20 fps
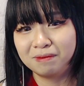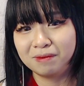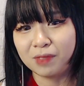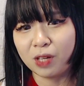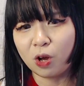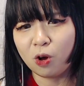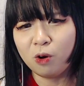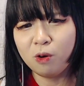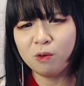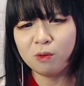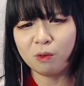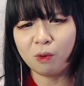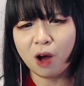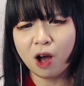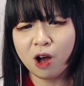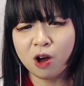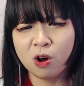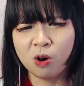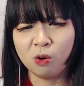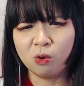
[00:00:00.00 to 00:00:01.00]
Oh,
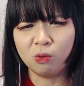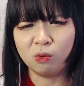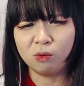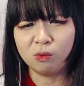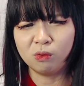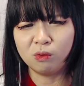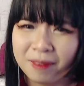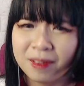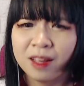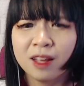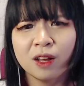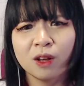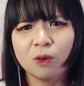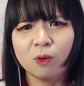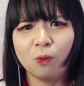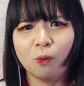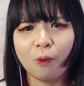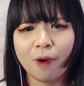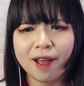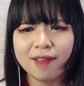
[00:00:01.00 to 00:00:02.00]
whoa.
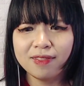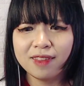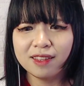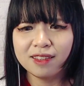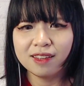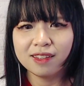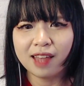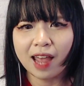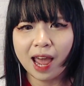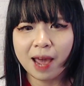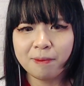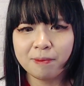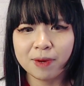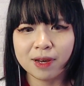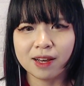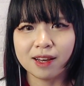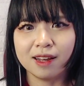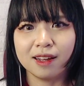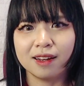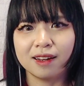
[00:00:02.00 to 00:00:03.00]
When does this
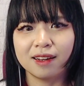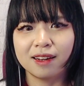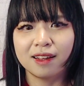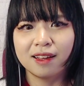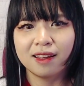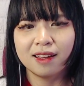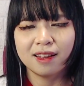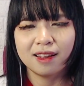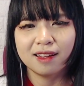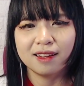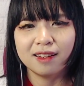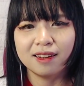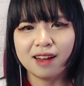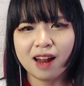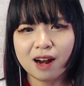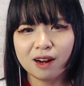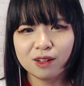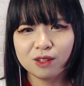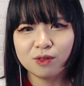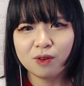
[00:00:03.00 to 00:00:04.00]
happen?
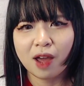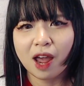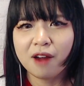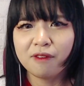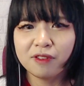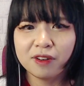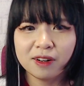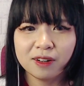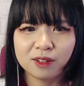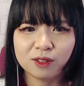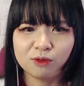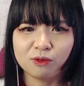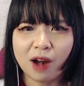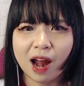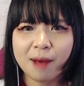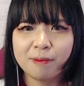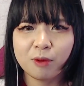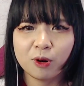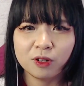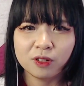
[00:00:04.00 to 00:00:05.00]
Naruto ever
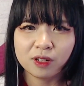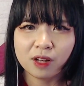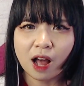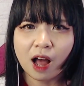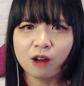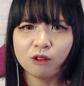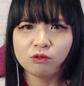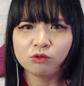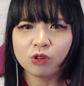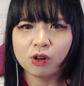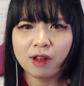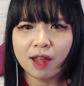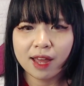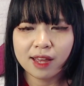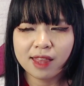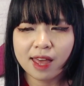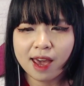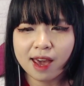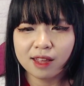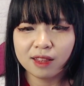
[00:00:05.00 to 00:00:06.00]
grab on Conqueror
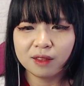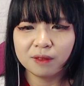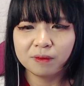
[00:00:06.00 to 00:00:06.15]
like that?